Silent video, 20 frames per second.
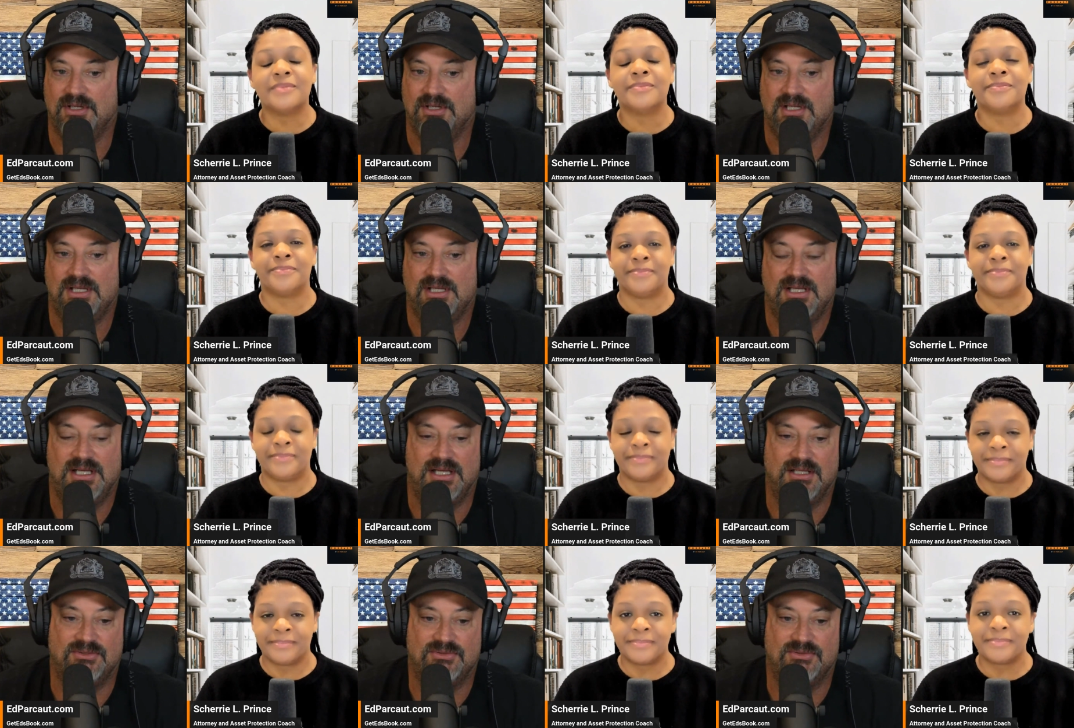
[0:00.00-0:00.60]

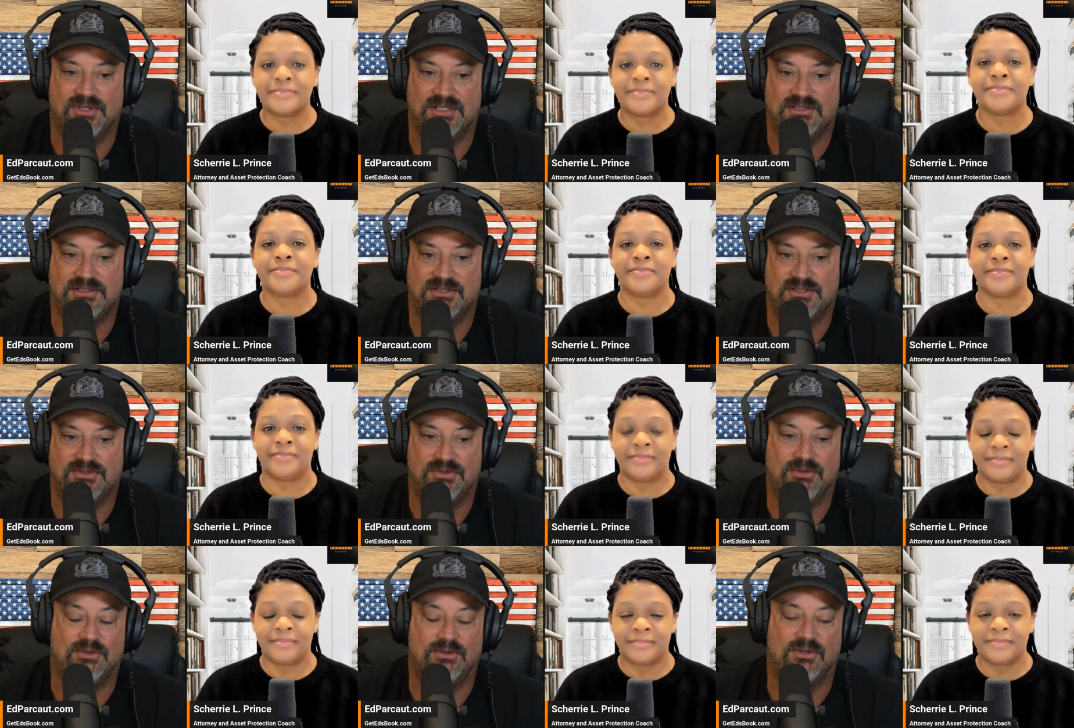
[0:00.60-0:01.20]
Speaker 1: a trust
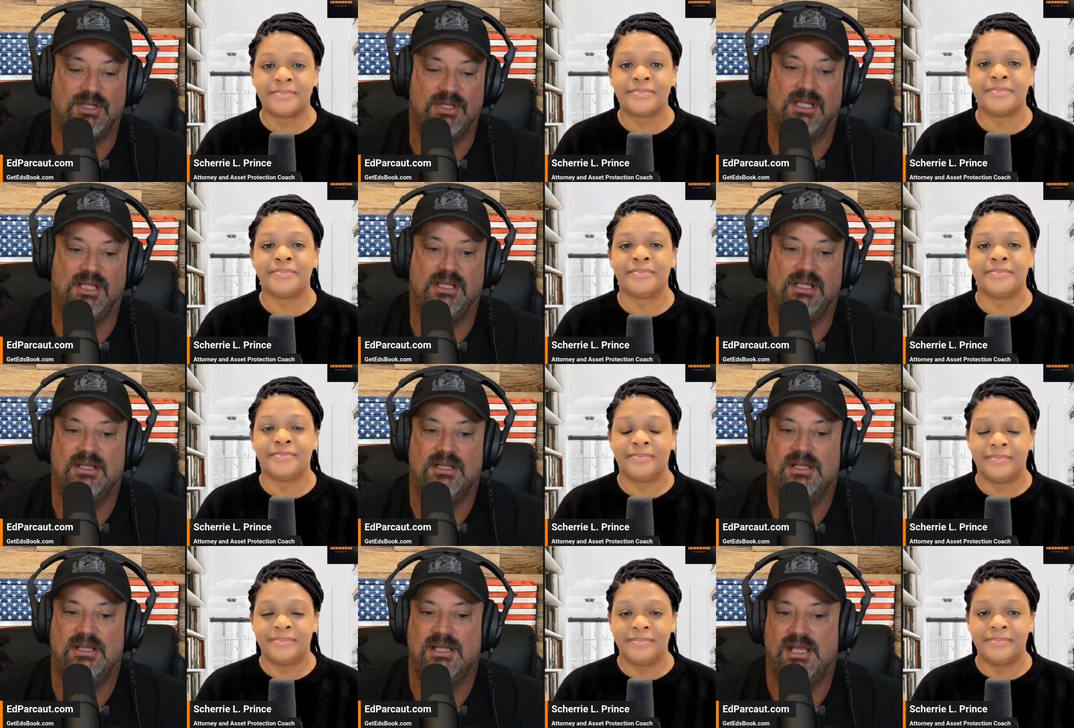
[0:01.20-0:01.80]
attorney,
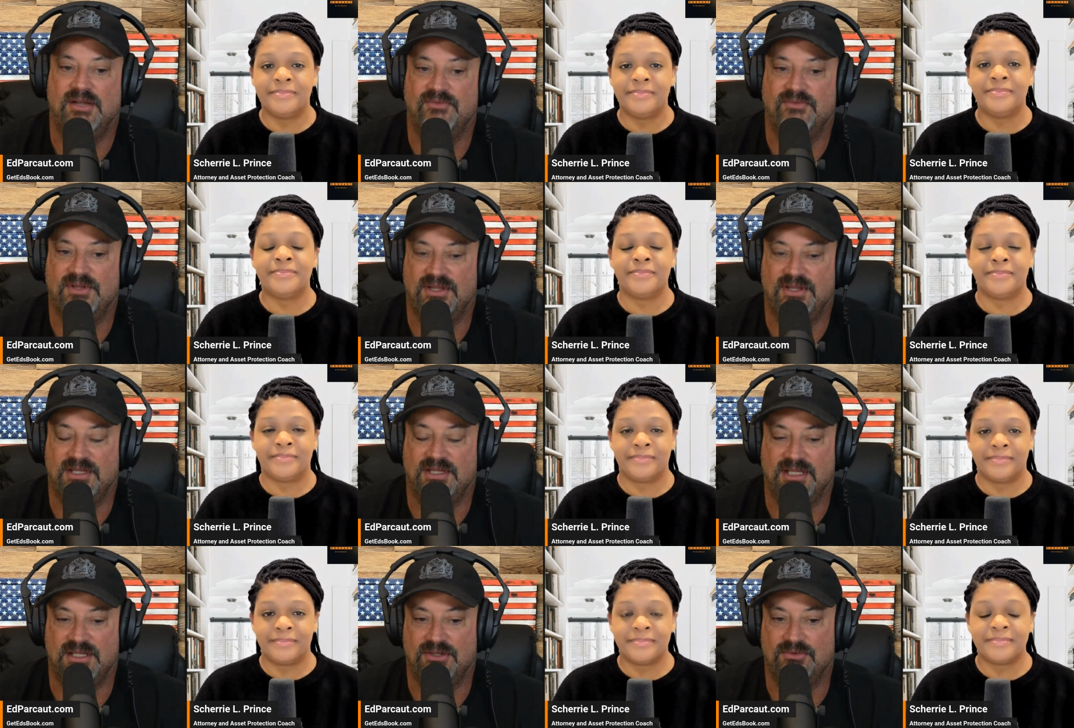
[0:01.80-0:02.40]
everything
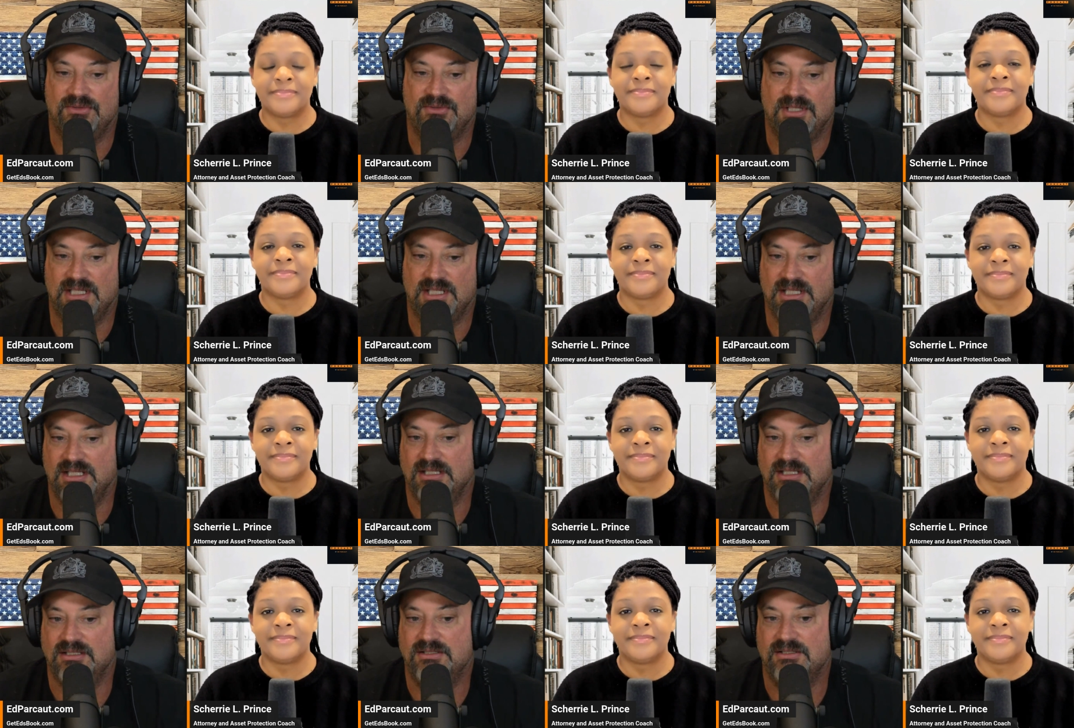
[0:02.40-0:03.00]
that you
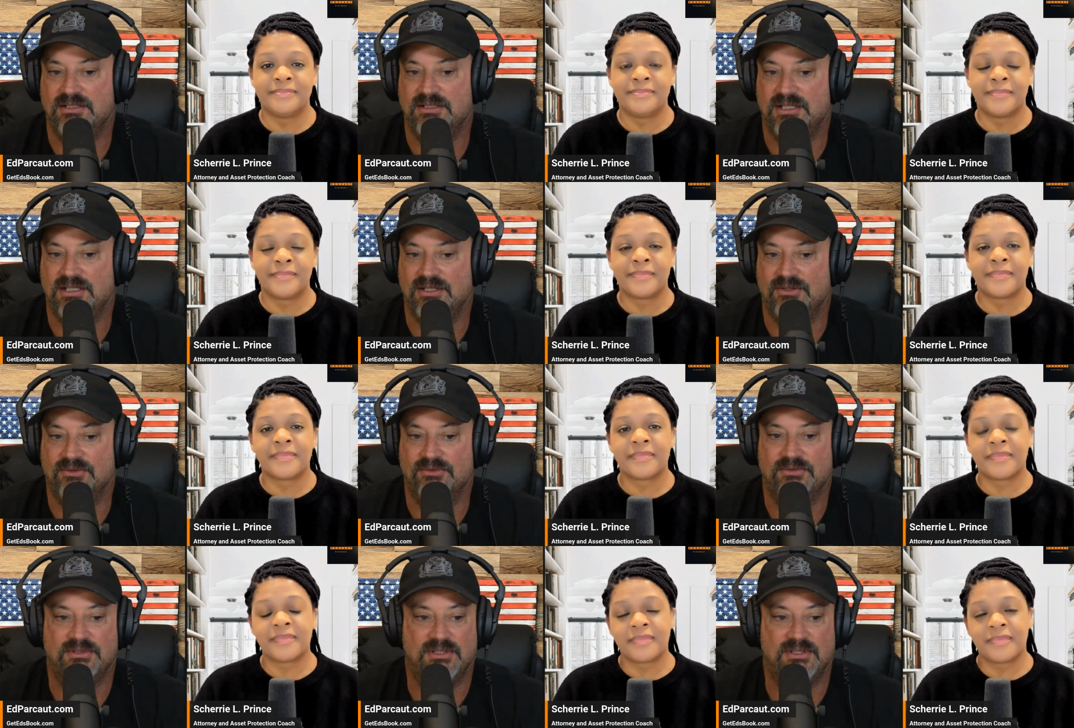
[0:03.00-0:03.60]
need, you
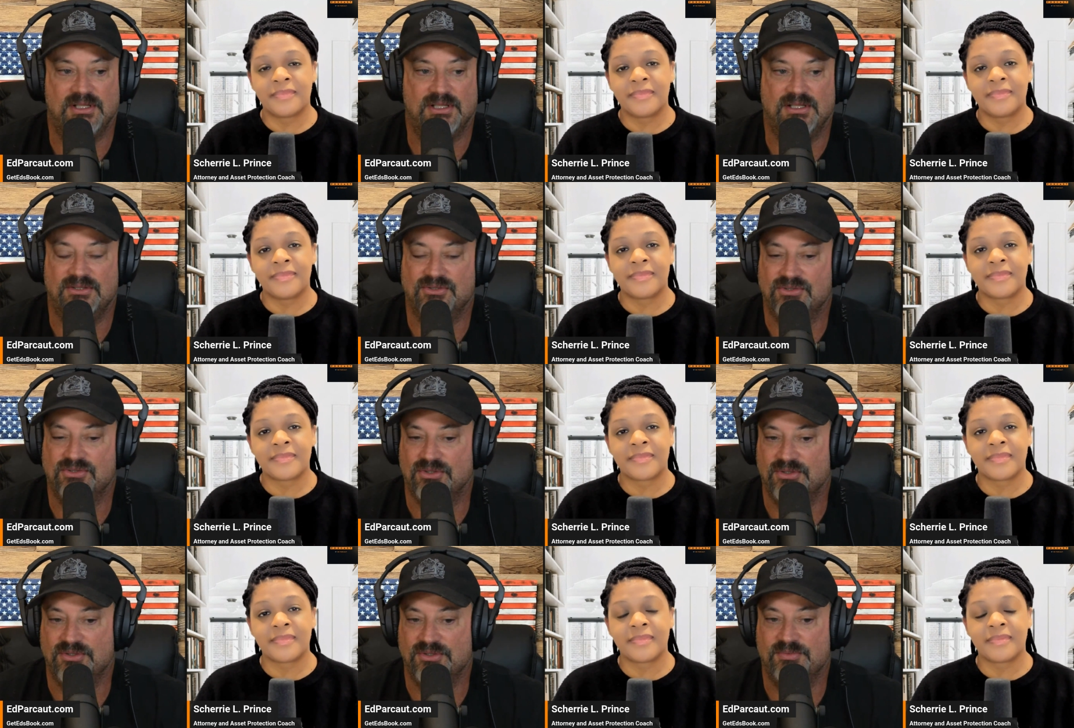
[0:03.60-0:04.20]
know, the
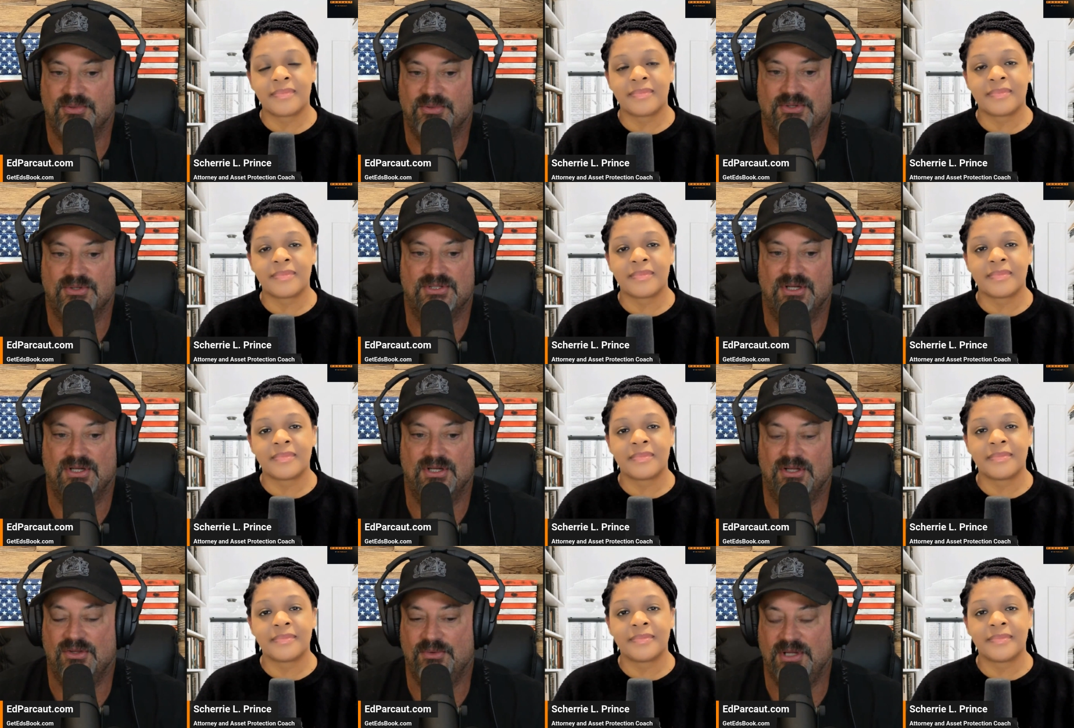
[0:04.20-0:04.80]
insurance person
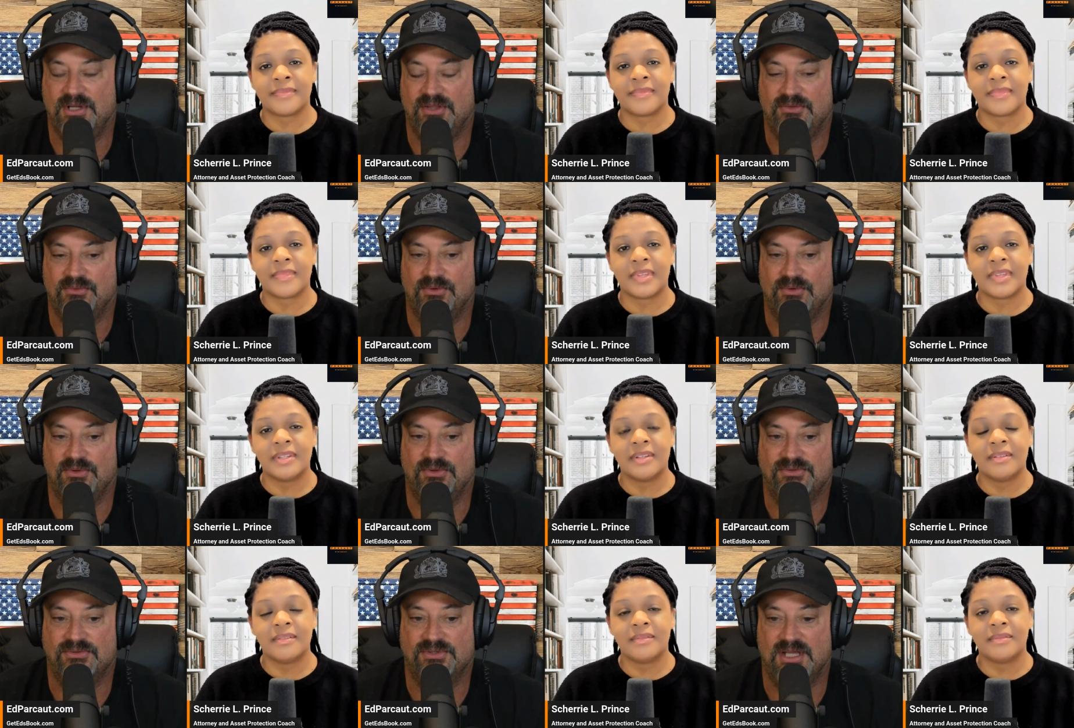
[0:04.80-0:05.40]
all the way through
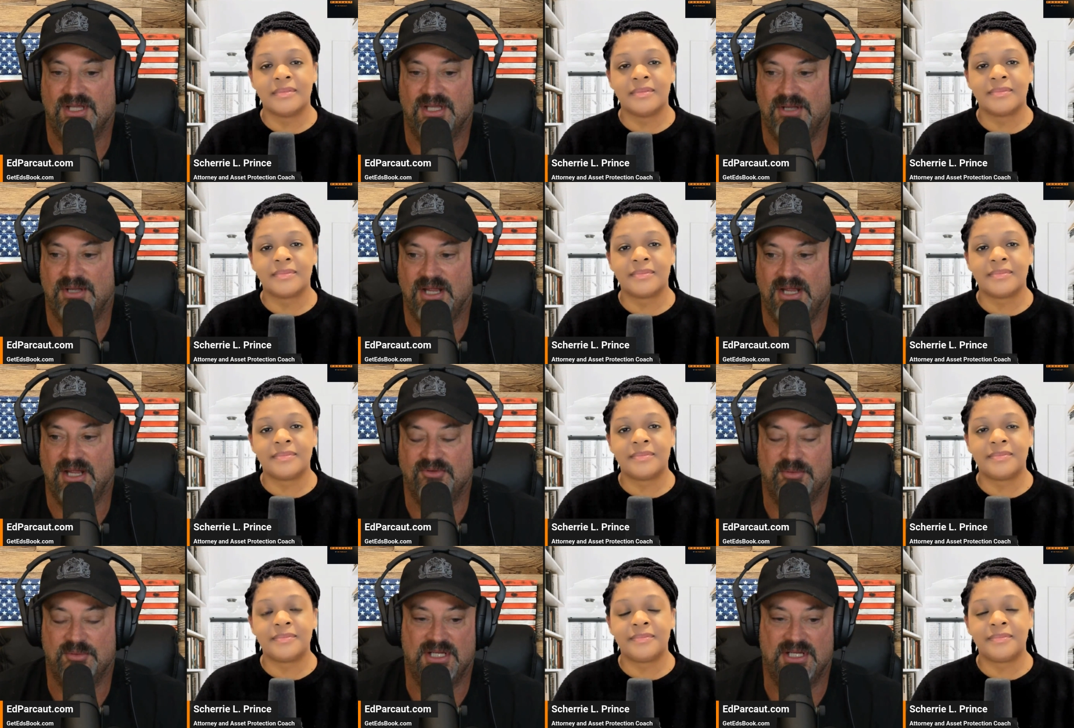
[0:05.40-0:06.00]
the, so that everybody's